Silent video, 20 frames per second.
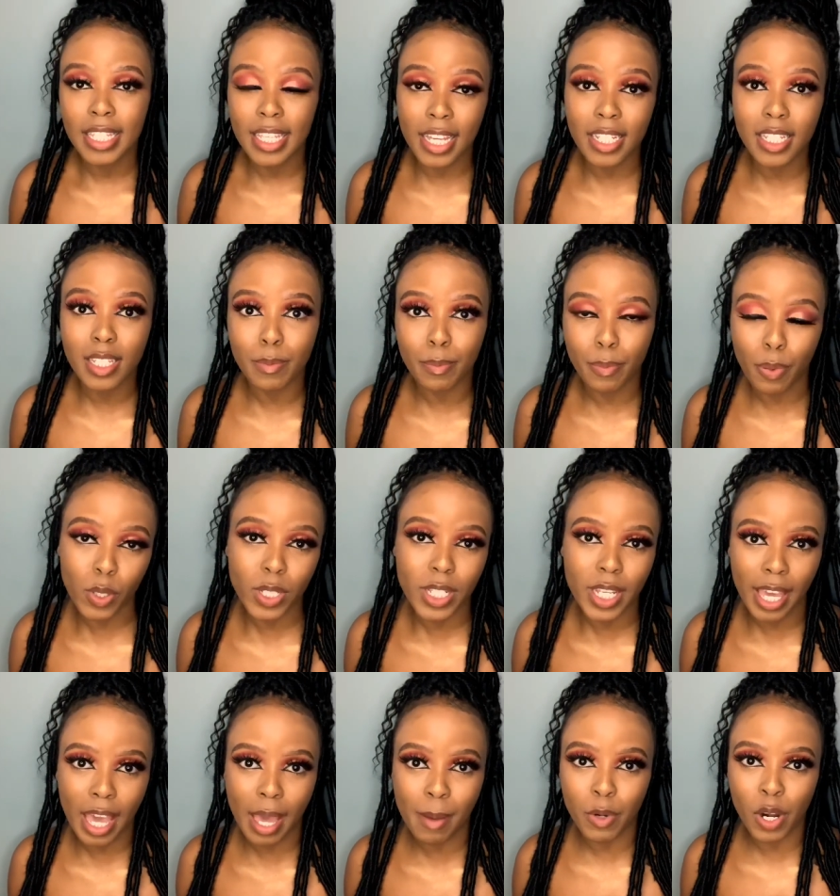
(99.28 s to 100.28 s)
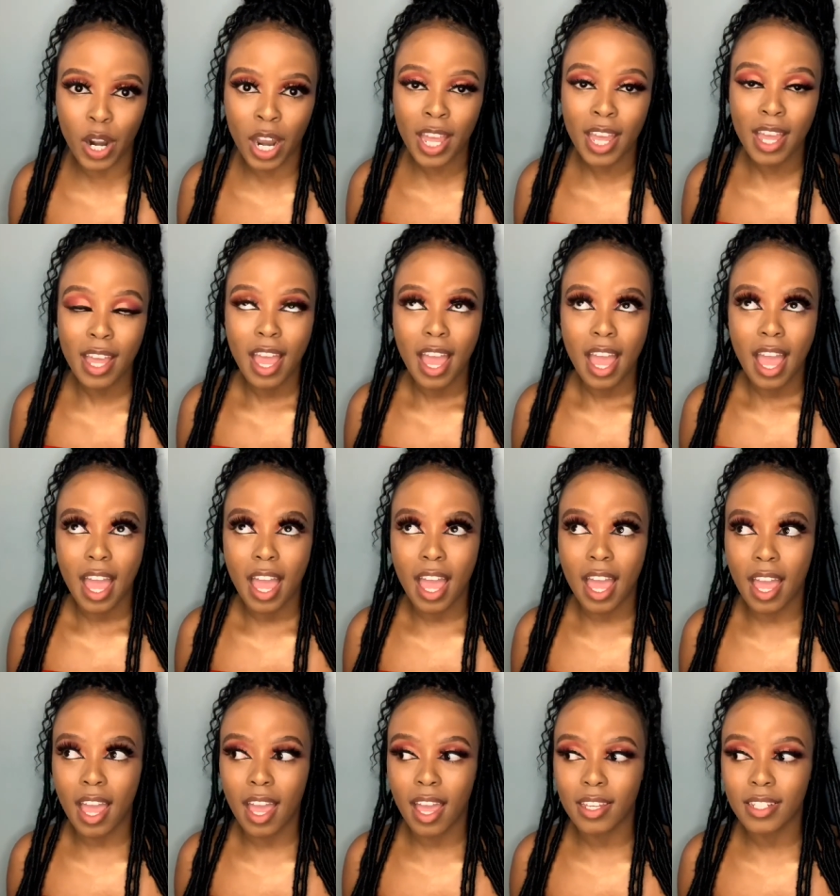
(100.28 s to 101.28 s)
yet bought a camera
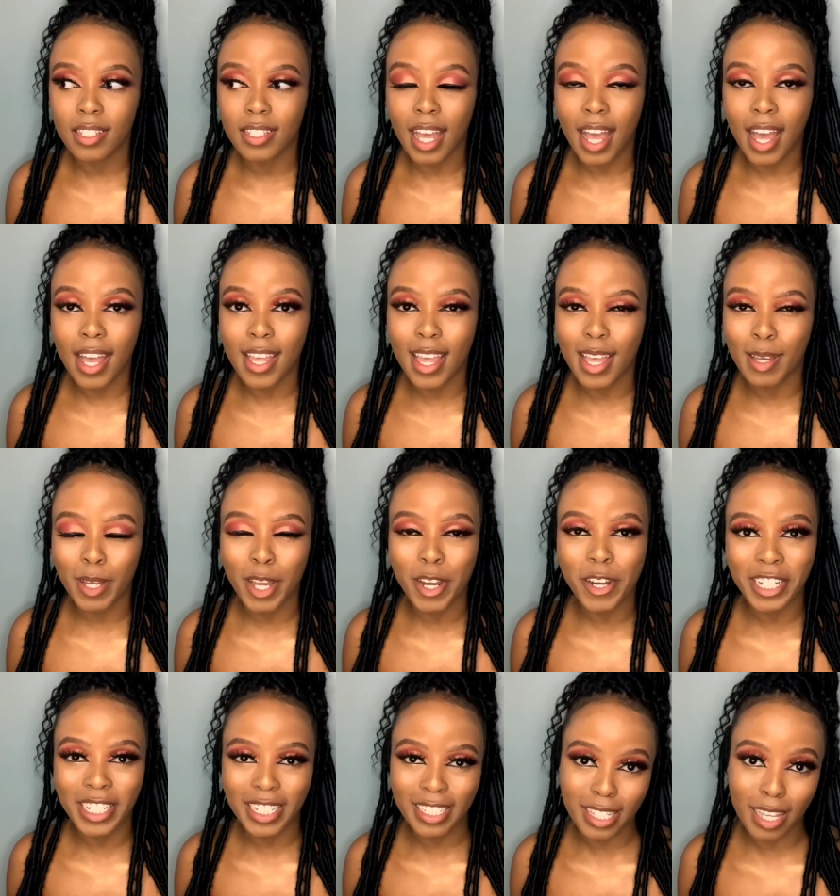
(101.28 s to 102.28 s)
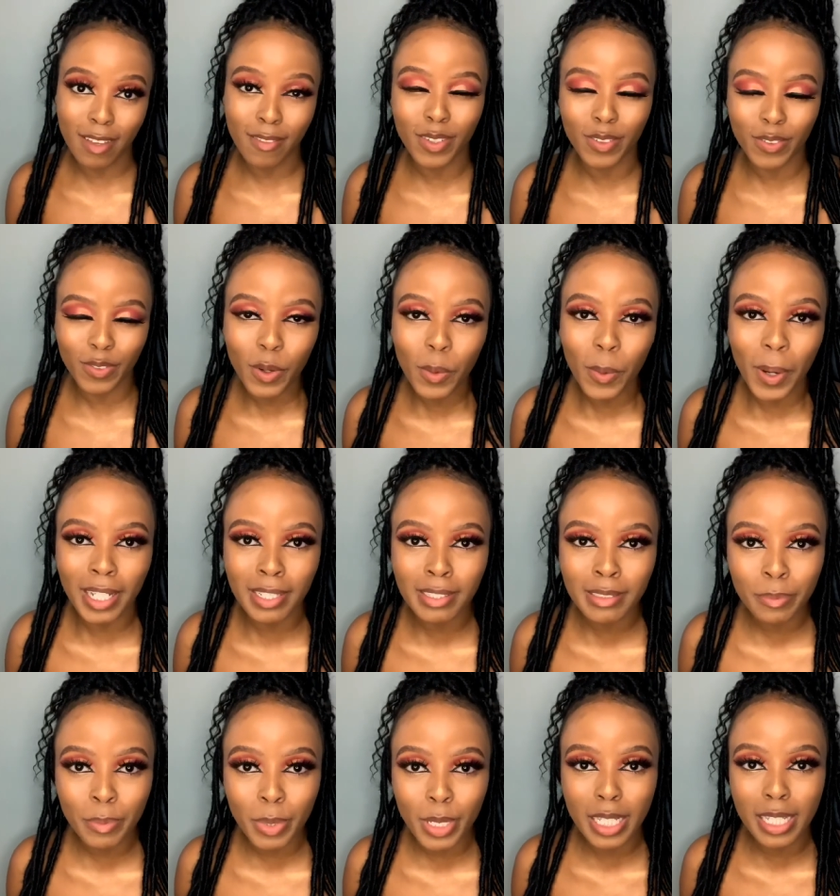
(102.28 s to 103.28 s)
and I am currently saving for
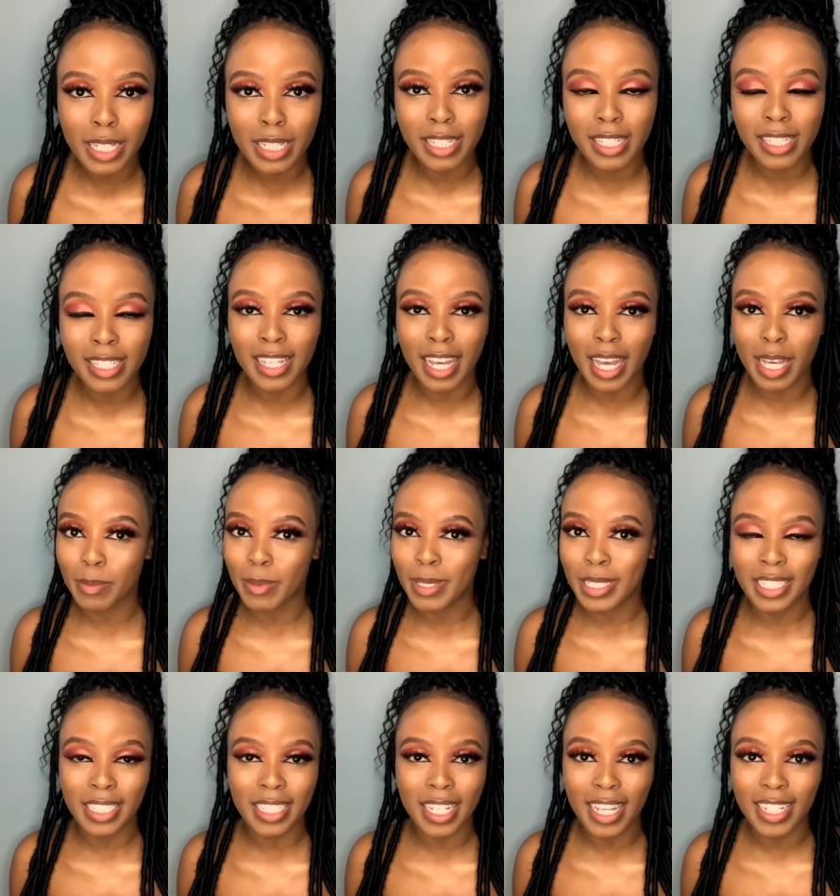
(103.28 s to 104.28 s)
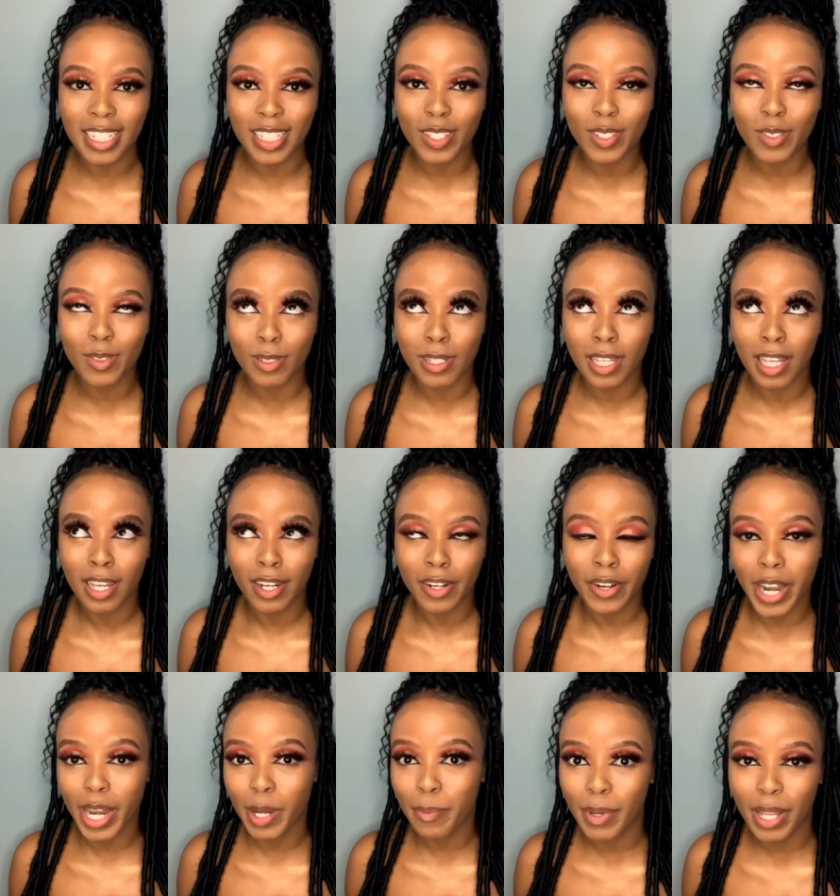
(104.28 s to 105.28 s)
one because I mean I need to
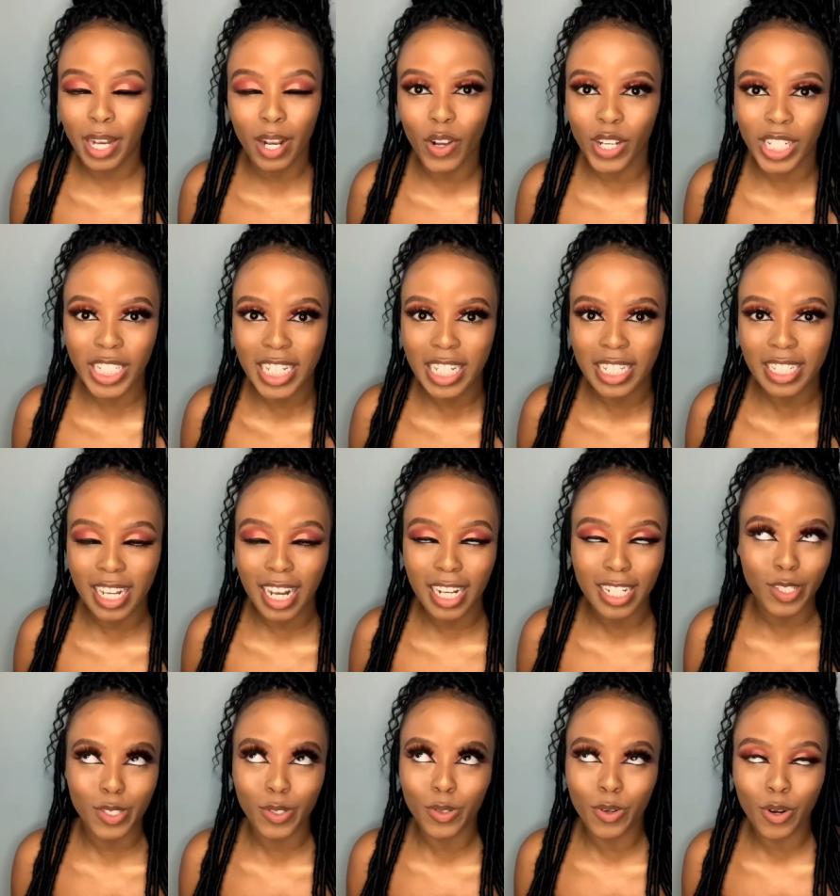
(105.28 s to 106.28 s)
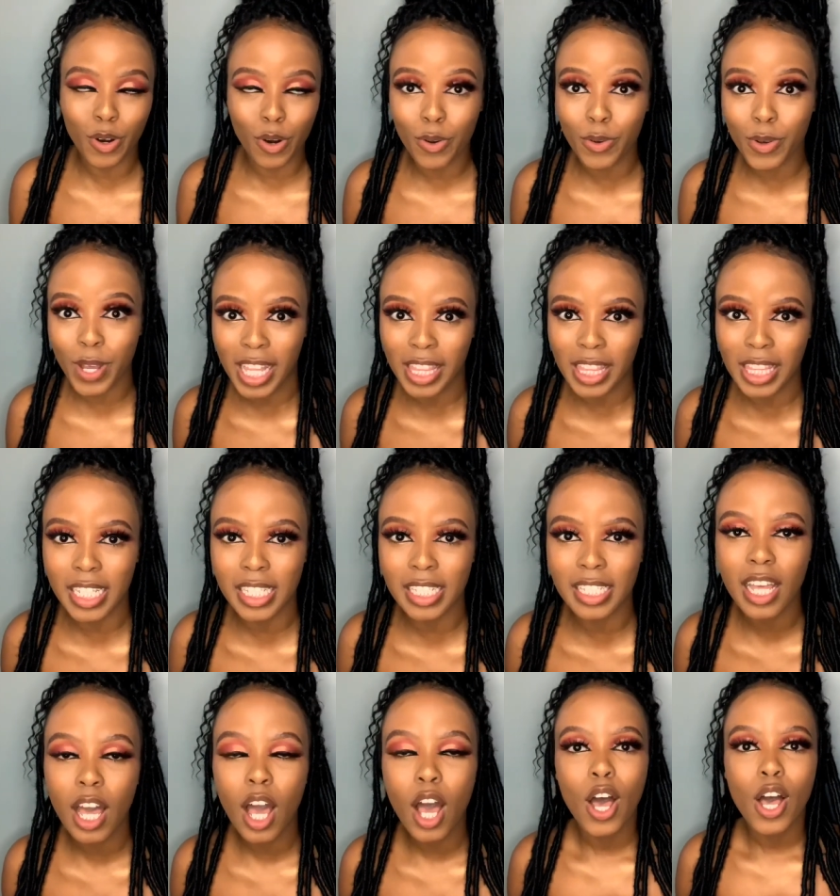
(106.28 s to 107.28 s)
create better content and I need to grow at this
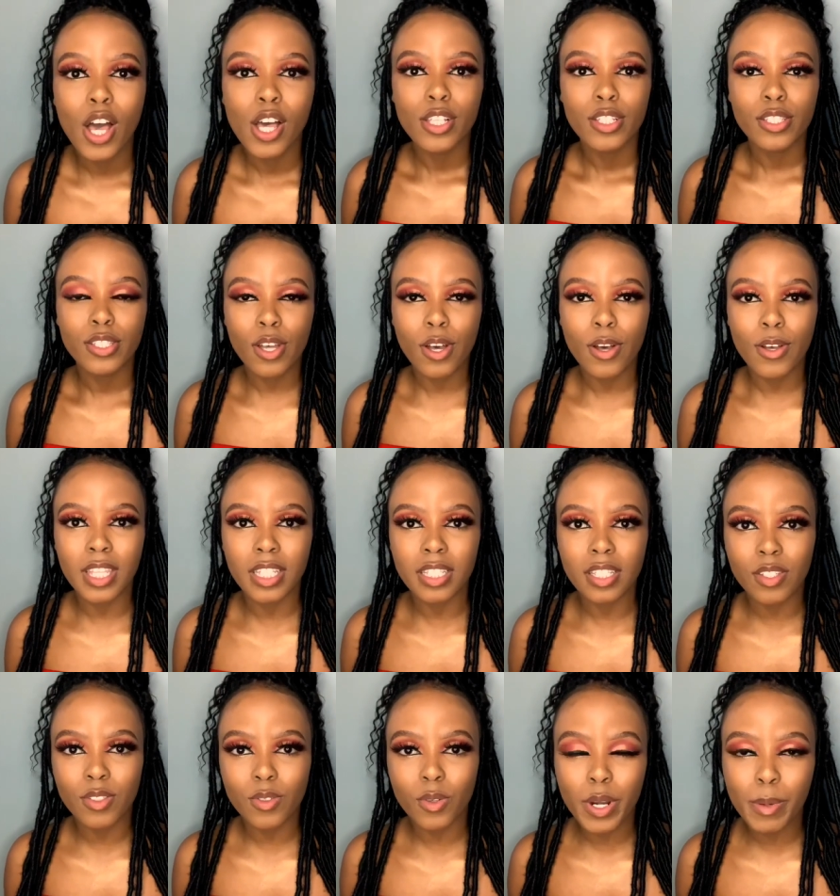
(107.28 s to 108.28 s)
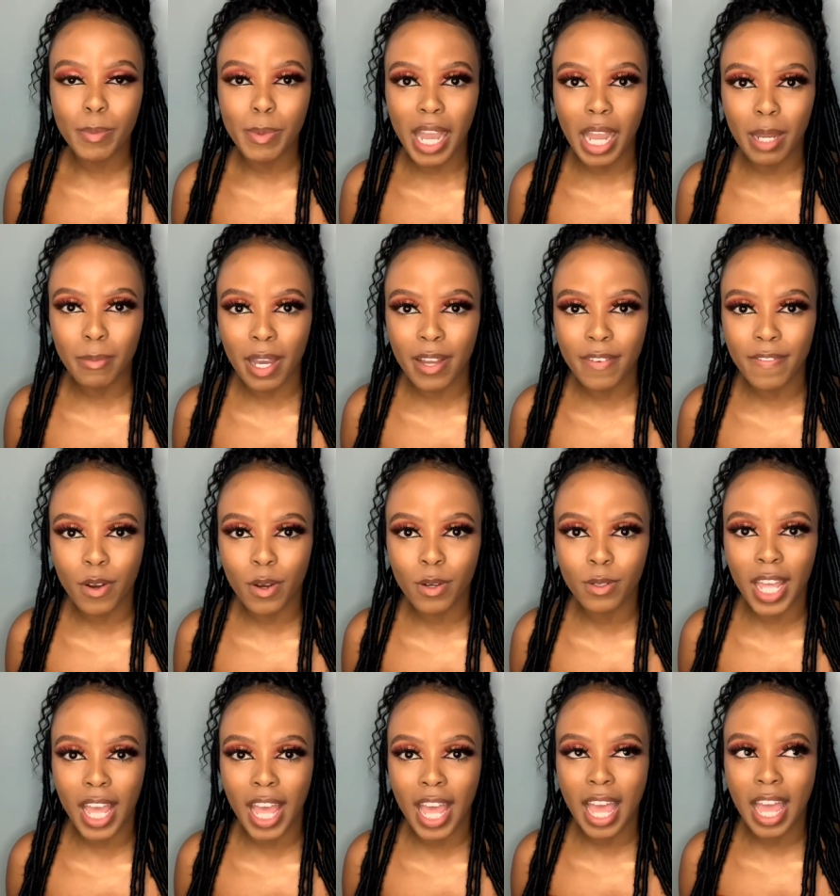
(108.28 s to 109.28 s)
so there's a story behind my
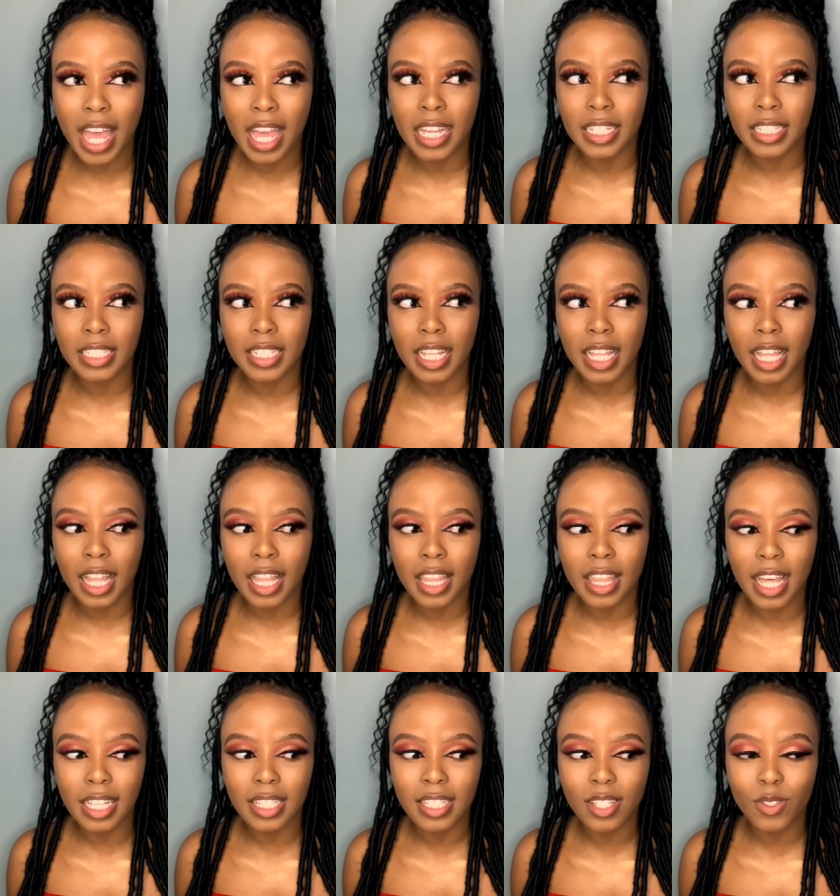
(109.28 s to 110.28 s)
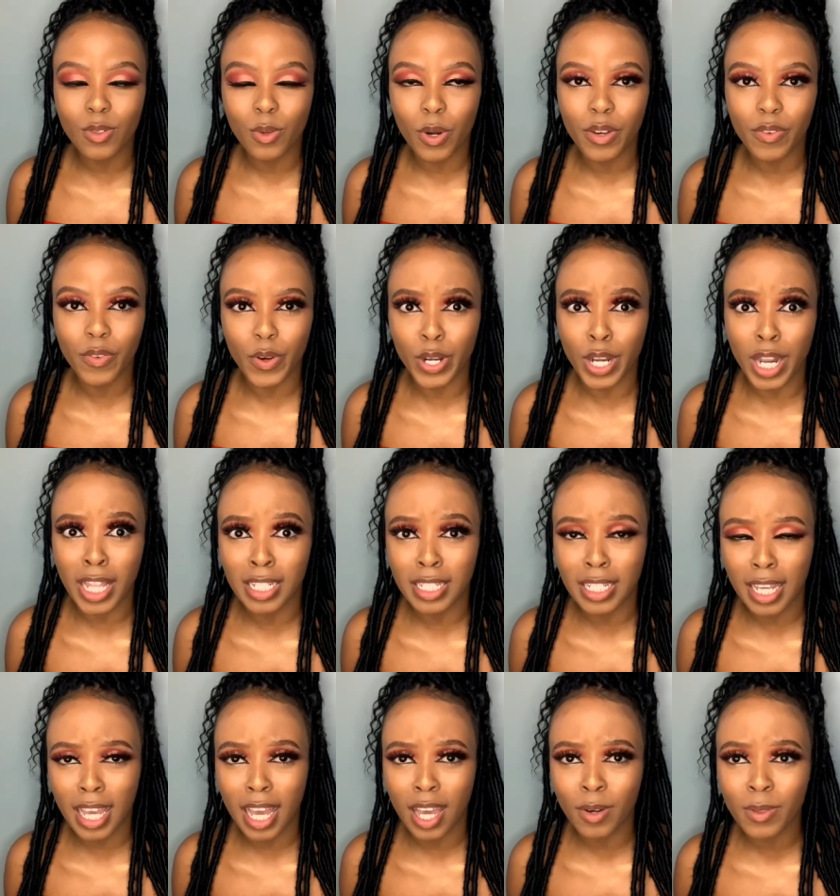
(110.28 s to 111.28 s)
phone and that's a story for another
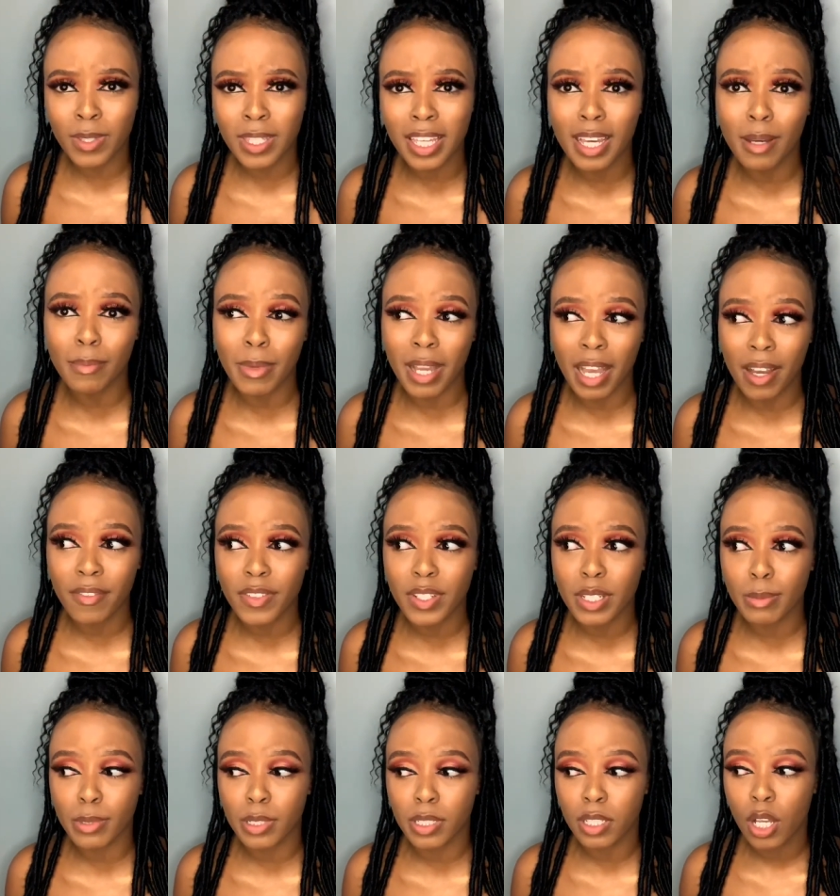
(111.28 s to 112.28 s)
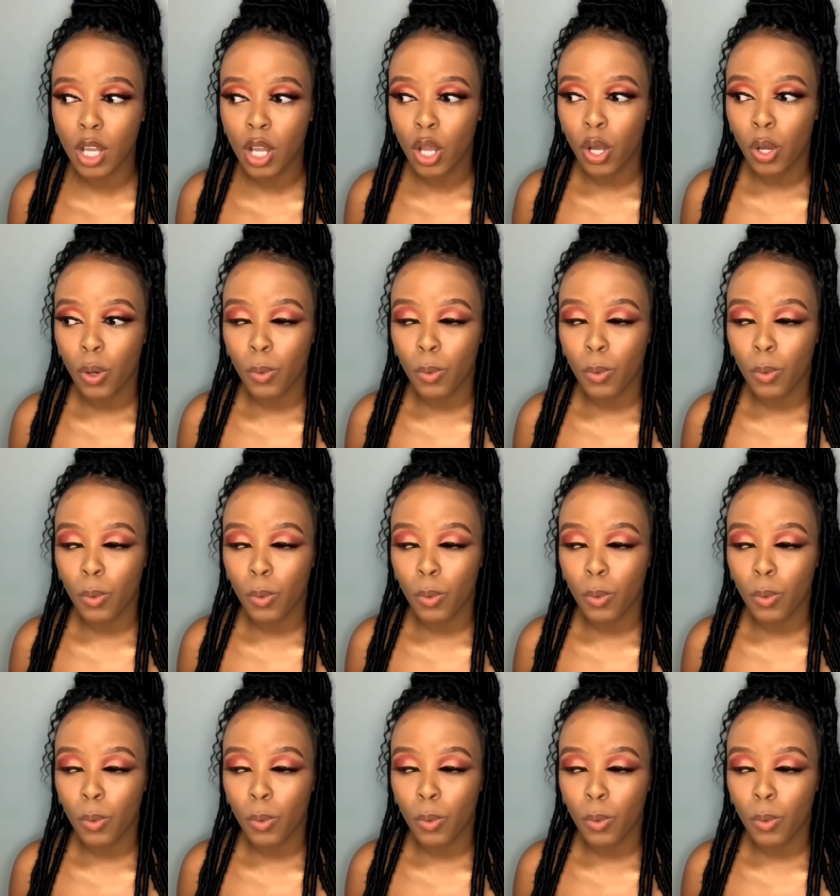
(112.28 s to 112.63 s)
day I don't think I'm comfortable